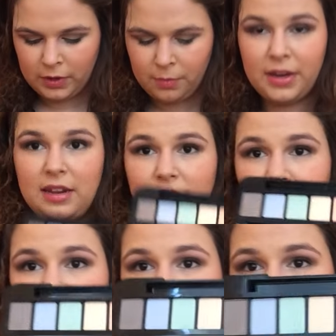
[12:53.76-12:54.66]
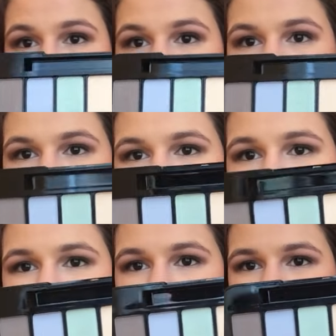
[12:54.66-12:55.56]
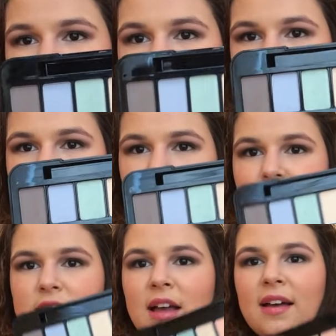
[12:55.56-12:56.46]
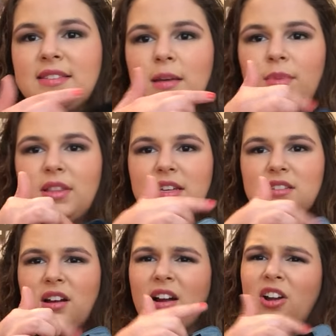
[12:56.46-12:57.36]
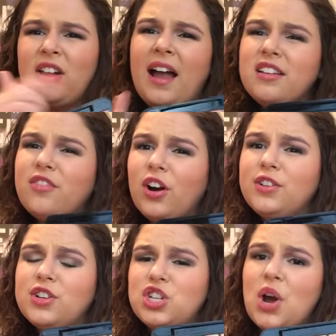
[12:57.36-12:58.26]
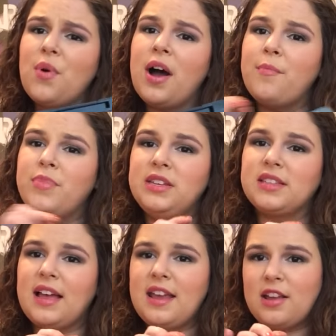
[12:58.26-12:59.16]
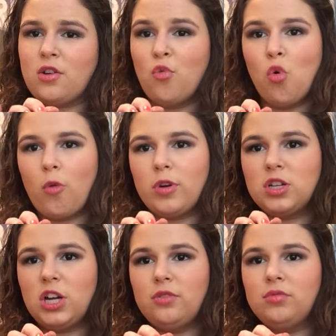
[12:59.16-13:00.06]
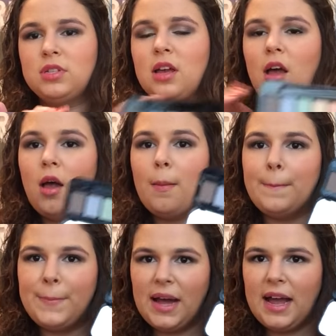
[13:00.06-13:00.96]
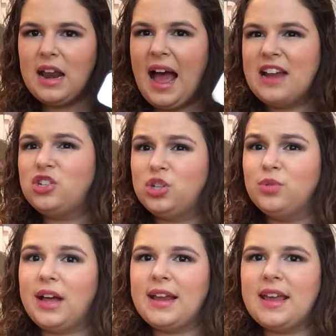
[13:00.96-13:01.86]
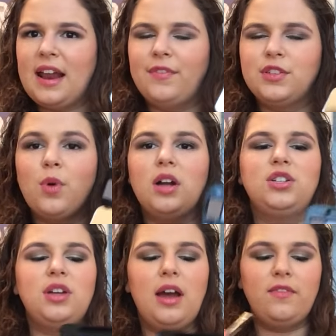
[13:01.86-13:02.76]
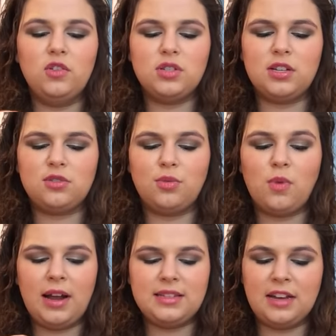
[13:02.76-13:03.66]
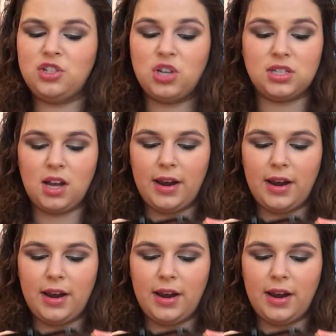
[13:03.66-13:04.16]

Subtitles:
But here it is. It's a bunch of pastels. Some of these are kind of hard to show up, these like warmer tones, but I do like it. I've swatched it, I've used it twice. I just